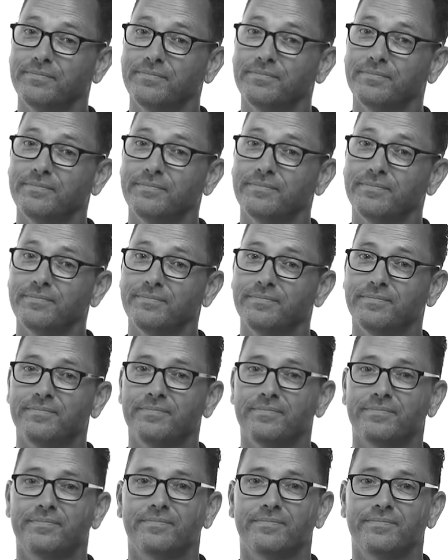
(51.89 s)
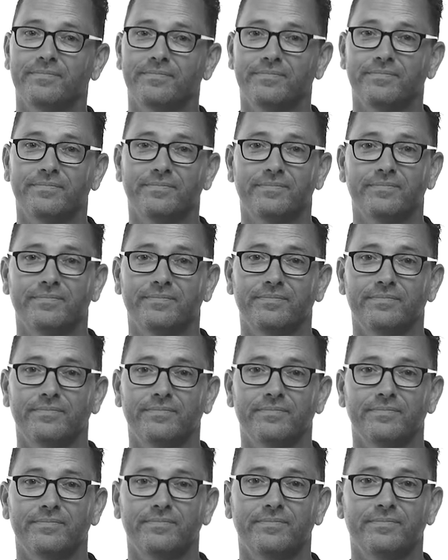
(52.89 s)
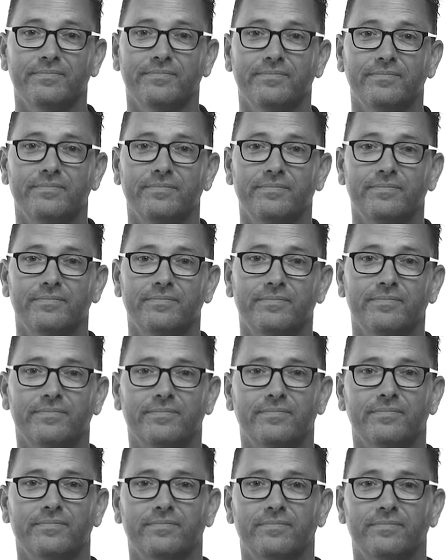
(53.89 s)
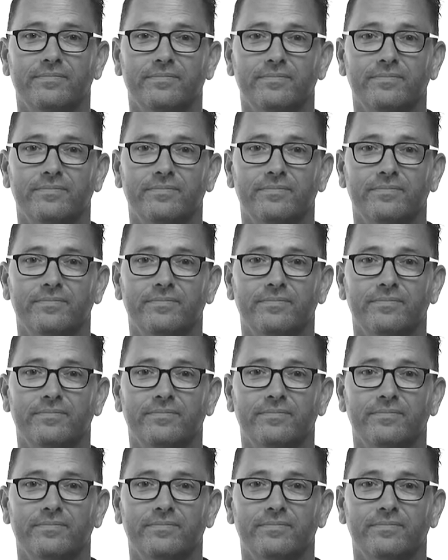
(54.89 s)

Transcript: (not speaking)